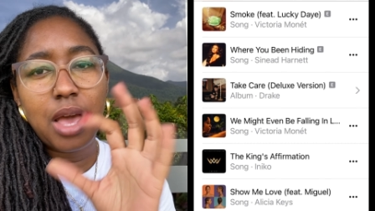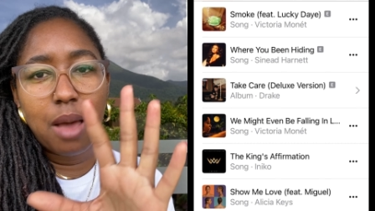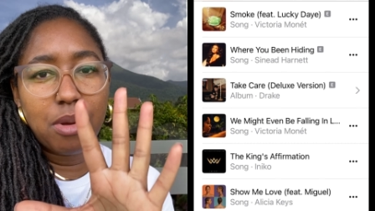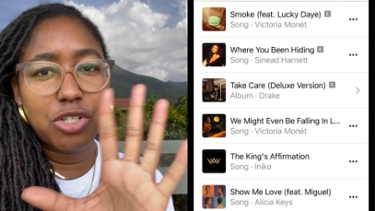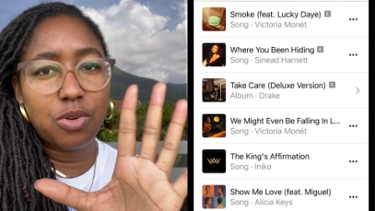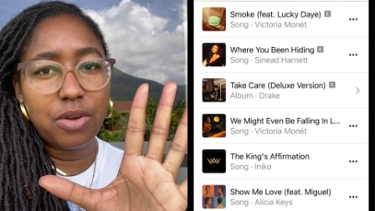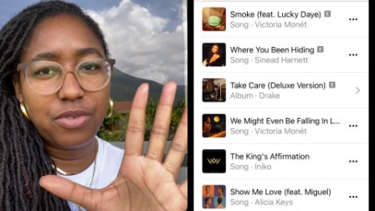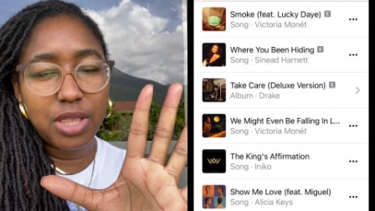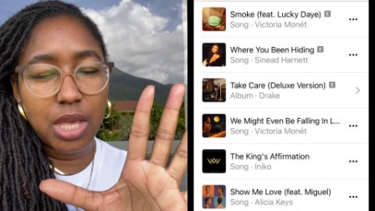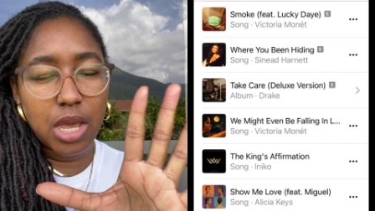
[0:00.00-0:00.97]
I'm gonna show
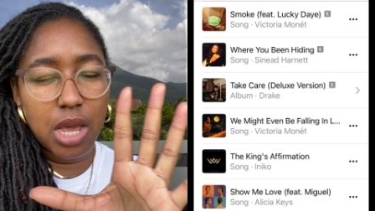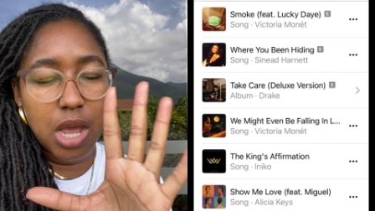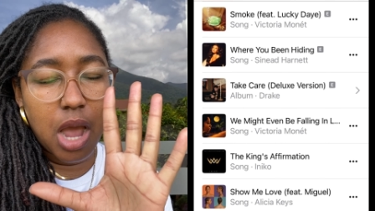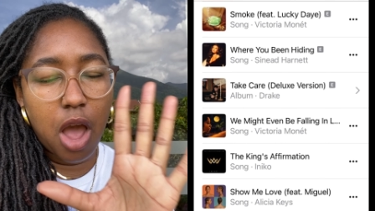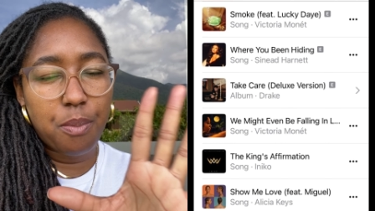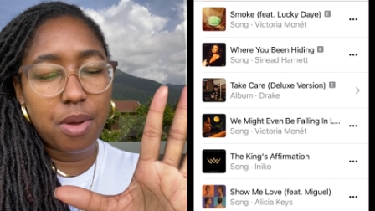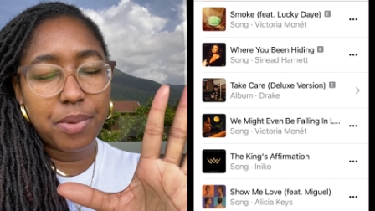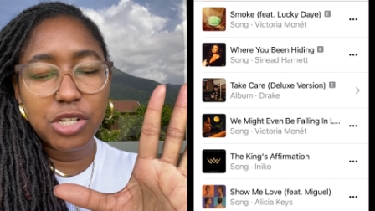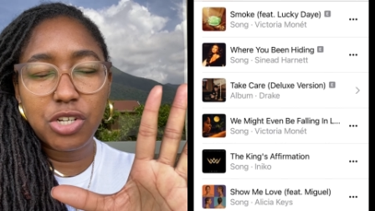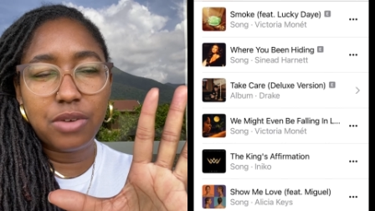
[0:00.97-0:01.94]
everything, uh, a
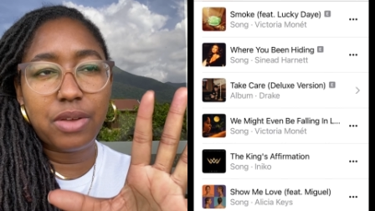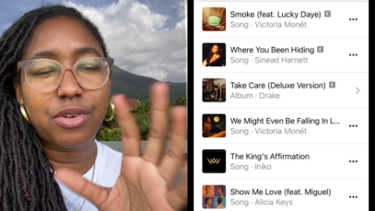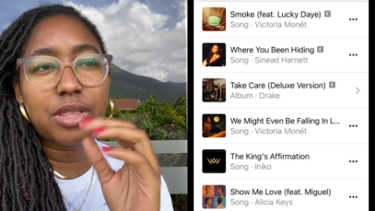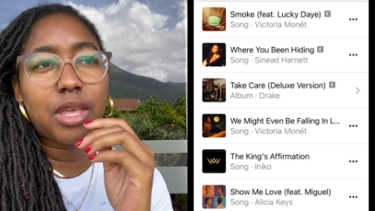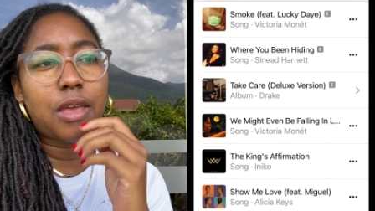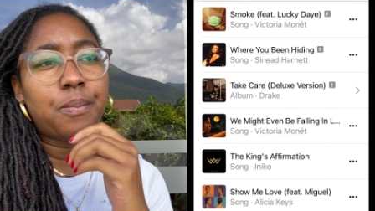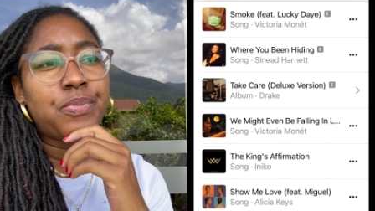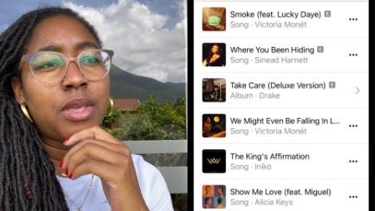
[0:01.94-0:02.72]
picture of everything.